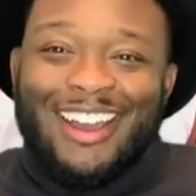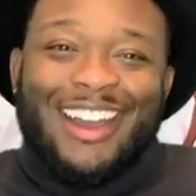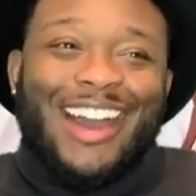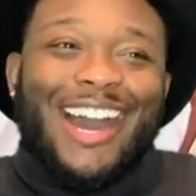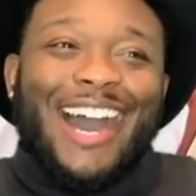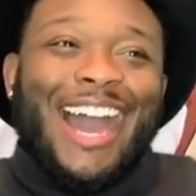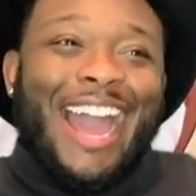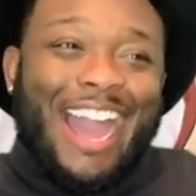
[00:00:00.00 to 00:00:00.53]

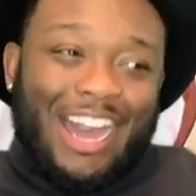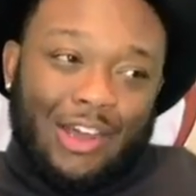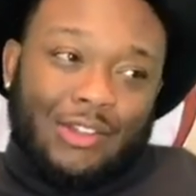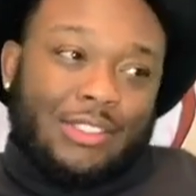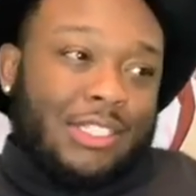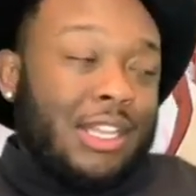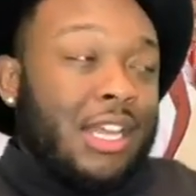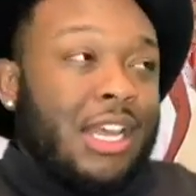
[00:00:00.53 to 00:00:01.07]
a
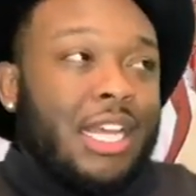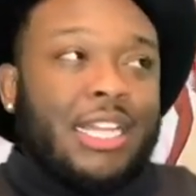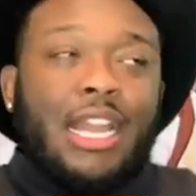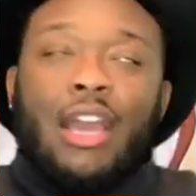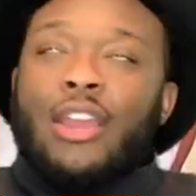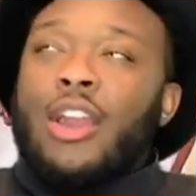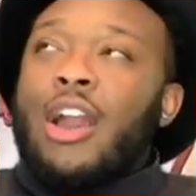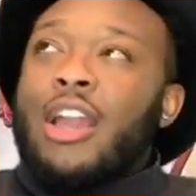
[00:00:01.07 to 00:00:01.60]
house. Now,
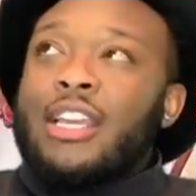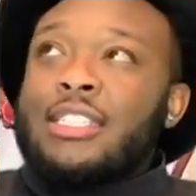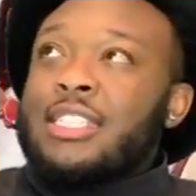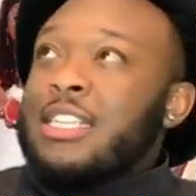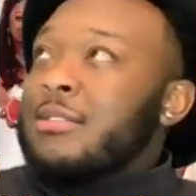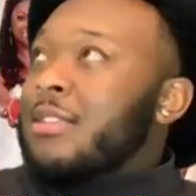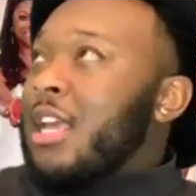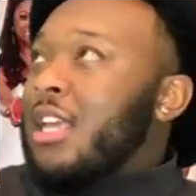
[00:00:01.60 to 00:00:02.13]
y'all, it
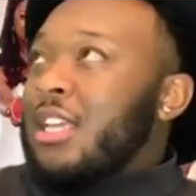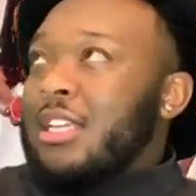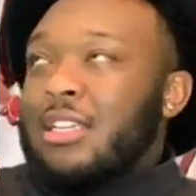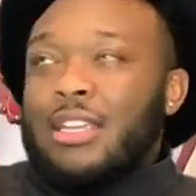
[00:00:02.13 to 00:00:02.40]
seems like